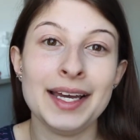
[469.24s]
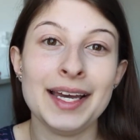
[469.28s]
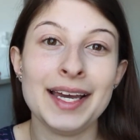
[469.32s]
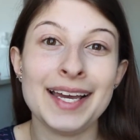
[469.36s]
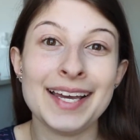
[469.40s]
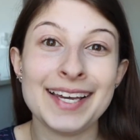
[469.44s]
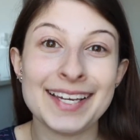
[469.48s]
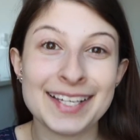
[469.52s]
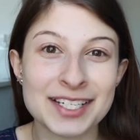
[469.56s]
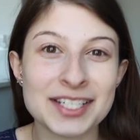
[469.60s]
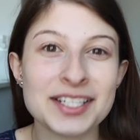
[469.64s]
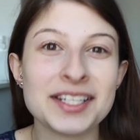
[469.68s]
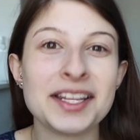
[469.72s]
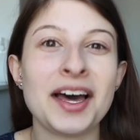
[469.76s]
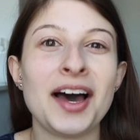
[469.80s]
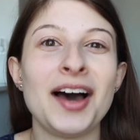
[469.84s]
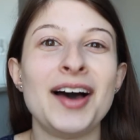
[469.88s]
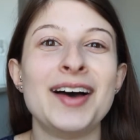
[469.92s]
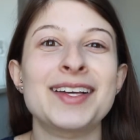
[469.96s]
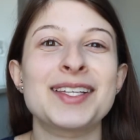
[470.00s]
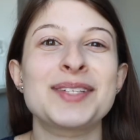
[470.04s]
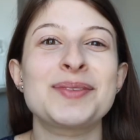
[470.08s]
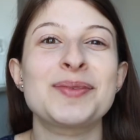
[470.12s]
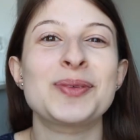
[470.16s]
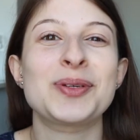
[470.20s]
into the
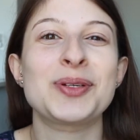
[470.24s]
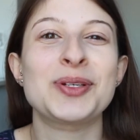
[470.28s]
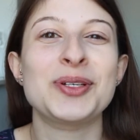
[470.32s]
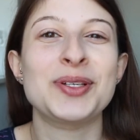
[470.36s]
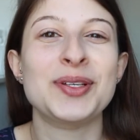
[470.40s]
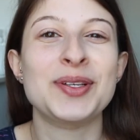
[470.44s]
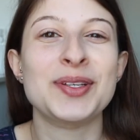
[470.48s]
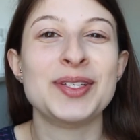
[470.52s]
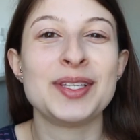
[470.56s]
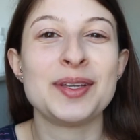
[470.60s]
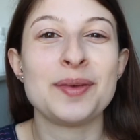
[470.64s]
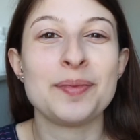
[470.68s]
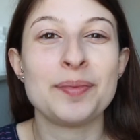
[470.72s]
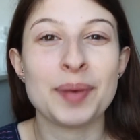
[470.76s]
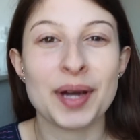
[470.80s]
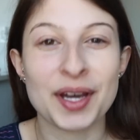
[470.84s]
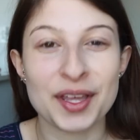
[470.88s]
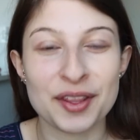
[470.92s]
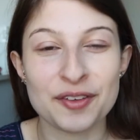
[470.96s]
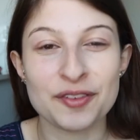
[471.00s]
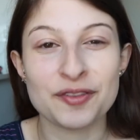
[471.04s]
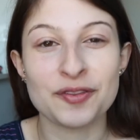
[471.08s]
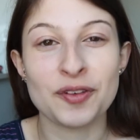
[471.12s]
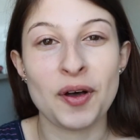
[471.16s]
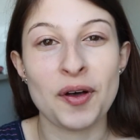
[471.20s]
hospitals by the
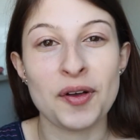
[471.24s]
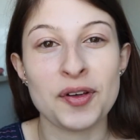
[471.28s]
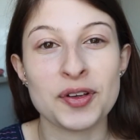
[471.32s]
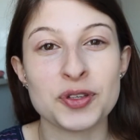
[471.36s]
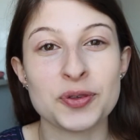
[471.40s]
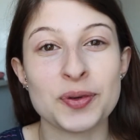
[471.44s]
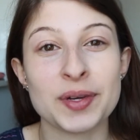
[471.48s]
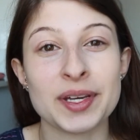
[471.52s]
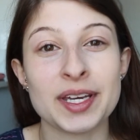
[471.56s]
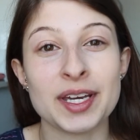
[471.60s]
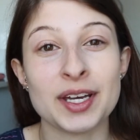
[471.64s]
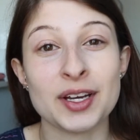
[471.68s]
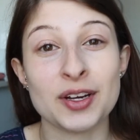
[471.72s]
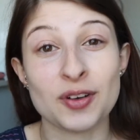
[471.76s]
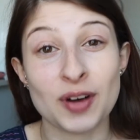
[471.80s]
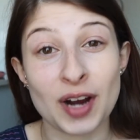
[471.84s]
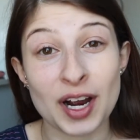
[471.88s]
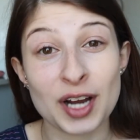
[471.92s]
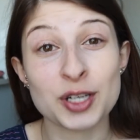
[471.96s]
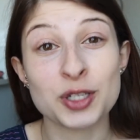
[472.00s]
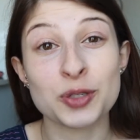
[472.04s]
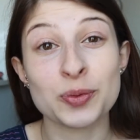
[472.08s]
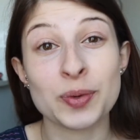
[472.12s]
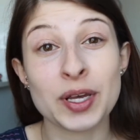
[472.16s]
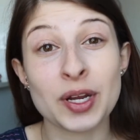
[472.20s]
fall so I can
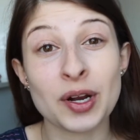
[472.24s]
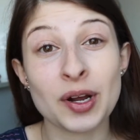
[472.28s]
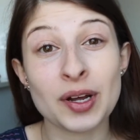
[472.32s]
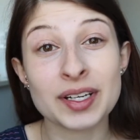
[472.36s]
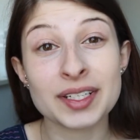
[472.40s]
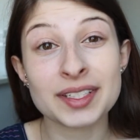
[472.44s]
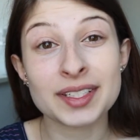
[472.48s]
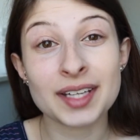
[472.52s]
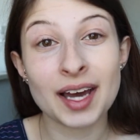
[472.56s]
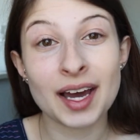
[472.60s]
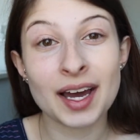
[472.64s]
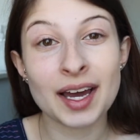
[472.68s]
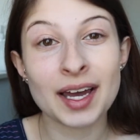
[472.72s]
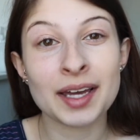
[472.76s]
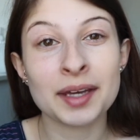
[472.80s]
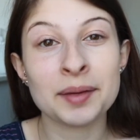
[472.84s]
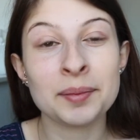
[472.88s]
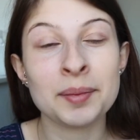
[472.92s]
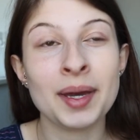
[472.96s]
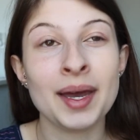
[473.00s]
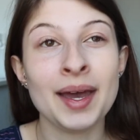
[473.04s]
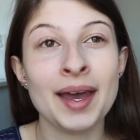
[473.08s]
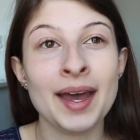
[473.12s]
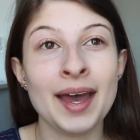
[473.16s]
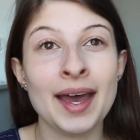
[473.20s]
graduate on time
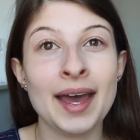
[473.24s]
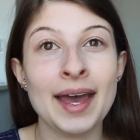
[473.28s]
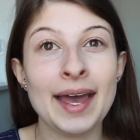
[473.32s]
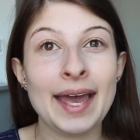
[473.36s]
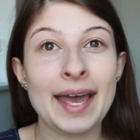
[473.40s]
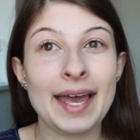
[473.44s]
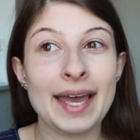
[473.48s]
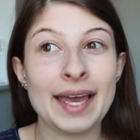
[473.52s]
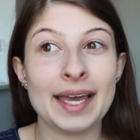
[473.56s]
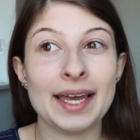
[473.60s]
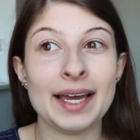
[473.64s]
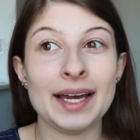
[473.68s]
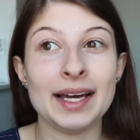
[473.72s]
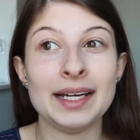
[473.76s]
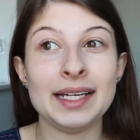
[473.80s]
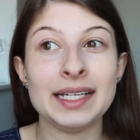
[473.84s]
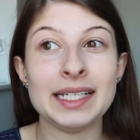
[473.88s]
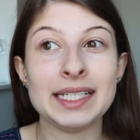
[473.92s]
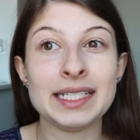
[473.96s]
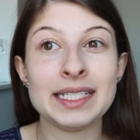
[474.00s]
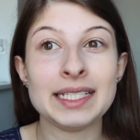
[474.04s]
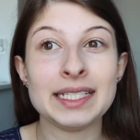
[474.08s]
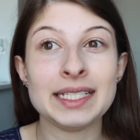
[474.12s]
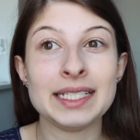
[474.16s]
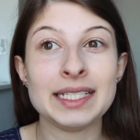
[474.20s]

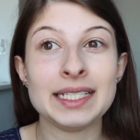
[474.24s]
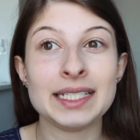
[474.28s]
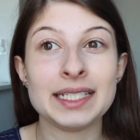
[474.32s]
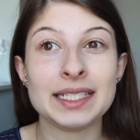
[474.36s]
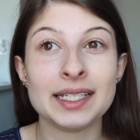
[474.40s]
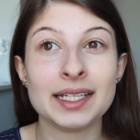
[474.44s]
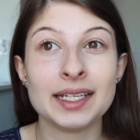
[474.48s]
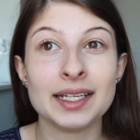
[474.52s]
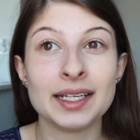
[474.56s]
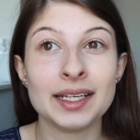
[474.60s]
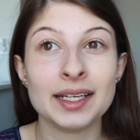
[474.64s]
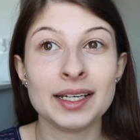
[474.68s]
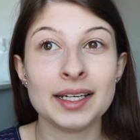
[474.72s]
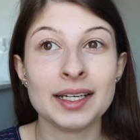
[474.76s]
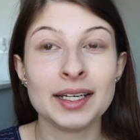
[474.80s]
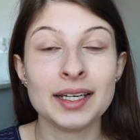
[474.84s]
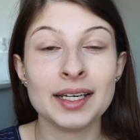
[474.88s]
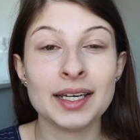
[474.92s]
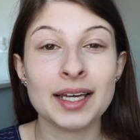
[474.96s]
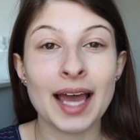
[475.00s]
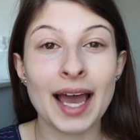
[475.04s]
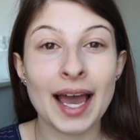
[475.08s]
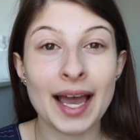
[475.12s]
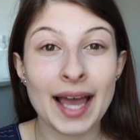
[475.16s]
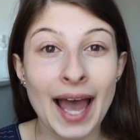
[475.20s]
and
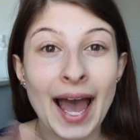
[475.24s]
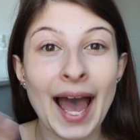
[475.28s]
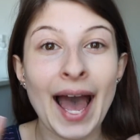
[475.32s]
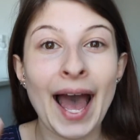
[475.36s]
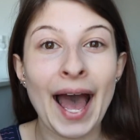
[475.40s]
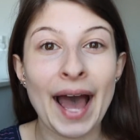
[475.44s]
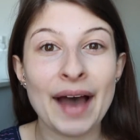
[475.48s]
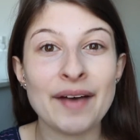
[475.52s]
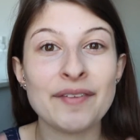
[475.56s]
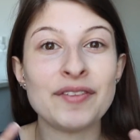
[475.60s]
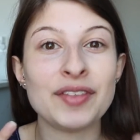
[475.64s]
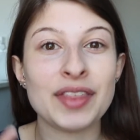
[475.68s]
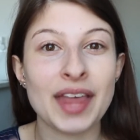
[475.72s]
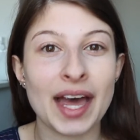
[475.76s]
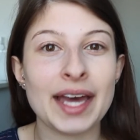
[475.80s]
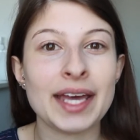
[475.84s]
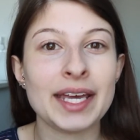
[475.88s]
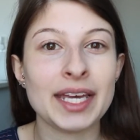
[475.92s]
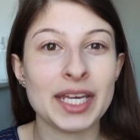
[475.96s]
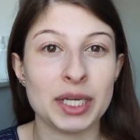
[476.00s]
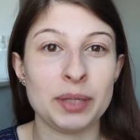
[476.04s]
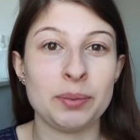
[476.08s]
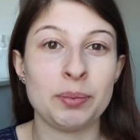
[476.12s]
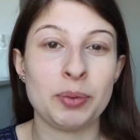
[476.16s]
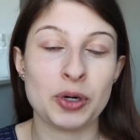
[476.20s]
have that
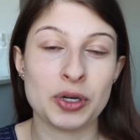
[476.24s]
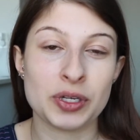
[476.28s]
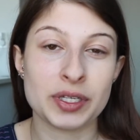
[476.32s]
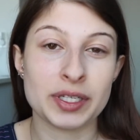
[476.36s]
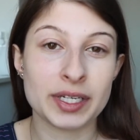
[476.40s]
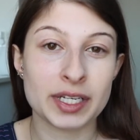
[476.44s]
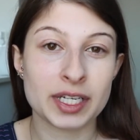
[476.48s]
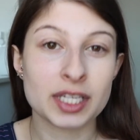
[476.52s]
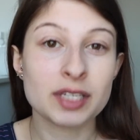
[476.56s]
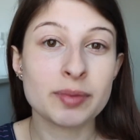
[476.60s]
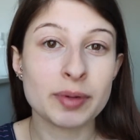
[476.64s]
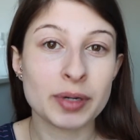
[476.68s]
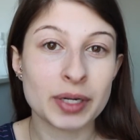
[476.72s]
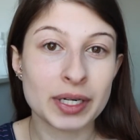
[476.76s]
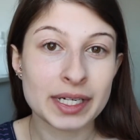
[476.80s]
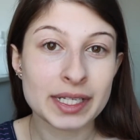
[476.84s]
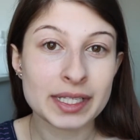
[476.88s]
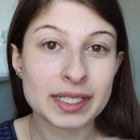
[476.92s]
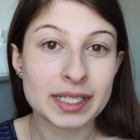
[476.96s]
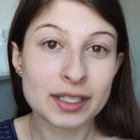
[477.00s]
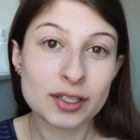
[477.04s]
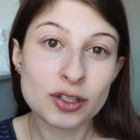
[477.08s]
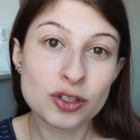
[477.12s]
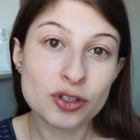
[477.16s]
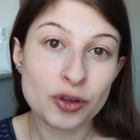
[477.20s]
in-person experience
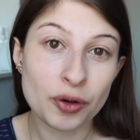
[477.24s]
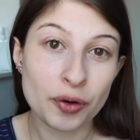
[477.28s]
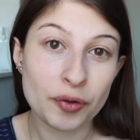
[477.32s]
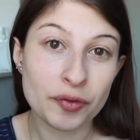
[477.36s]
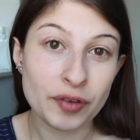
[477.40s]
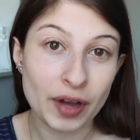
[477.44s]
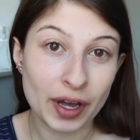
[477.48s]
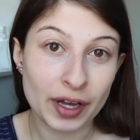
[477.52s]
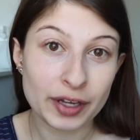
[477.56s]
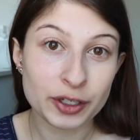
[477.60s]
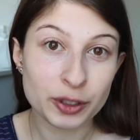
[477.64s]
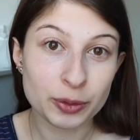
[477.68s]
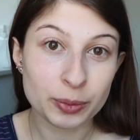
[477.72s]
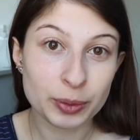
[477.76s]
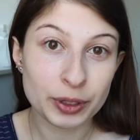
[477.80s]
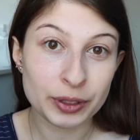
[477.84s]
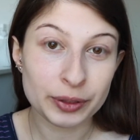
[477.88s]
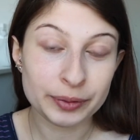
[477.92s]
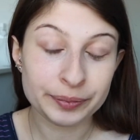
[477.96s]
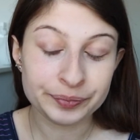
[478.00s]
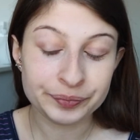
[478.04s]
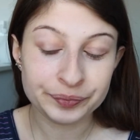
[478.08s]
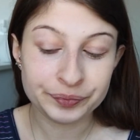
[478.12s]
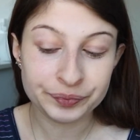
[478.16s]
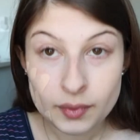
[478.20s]
that's so valuable.
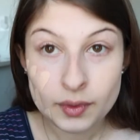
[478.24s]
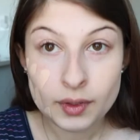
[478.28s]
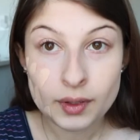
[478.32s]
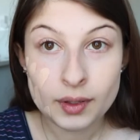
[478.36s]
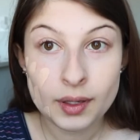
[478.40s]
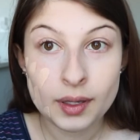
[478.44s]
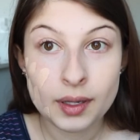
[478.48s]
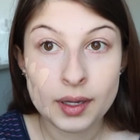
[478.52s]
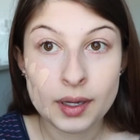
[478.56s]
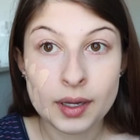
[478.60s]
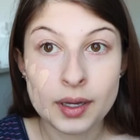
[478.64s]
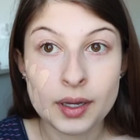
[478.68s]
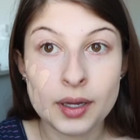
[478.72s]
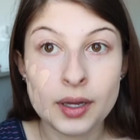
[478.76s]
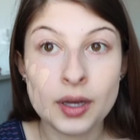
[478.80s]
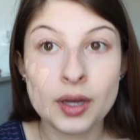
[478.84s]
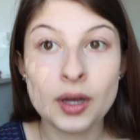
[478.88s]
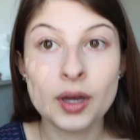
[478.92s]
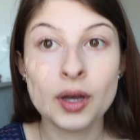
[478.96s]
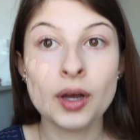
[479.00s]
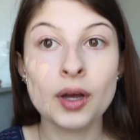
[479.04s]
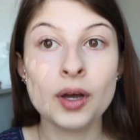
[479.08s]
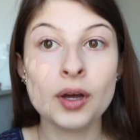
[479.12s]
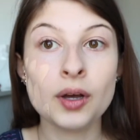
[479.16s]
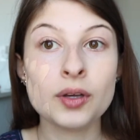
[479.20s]

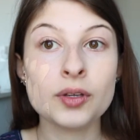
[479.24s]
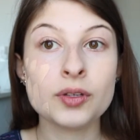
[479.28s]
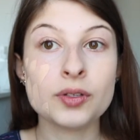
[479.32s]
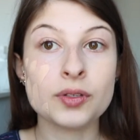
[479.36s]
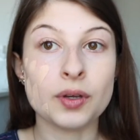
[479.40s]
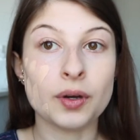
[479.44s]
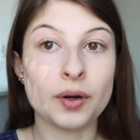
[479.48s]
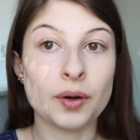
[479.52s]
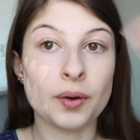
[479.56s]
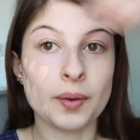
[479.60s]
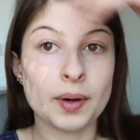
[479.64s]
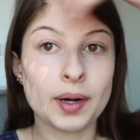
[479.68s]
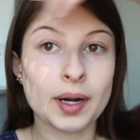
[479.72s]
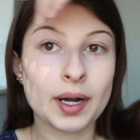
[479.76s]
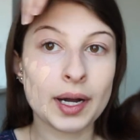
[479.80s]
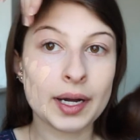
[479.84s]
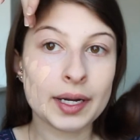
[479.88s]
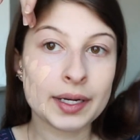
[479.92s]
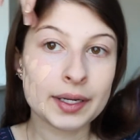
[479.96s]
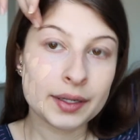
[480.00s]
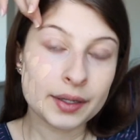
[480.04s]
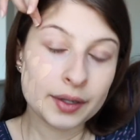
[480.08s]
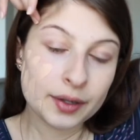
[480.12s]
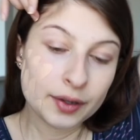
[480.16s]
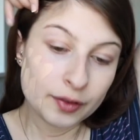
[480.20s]
So
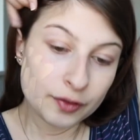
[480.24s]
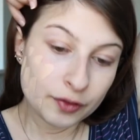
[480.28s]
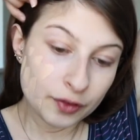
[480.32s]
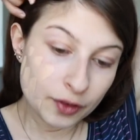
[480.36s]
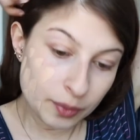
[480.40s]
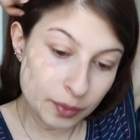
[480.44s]
kind of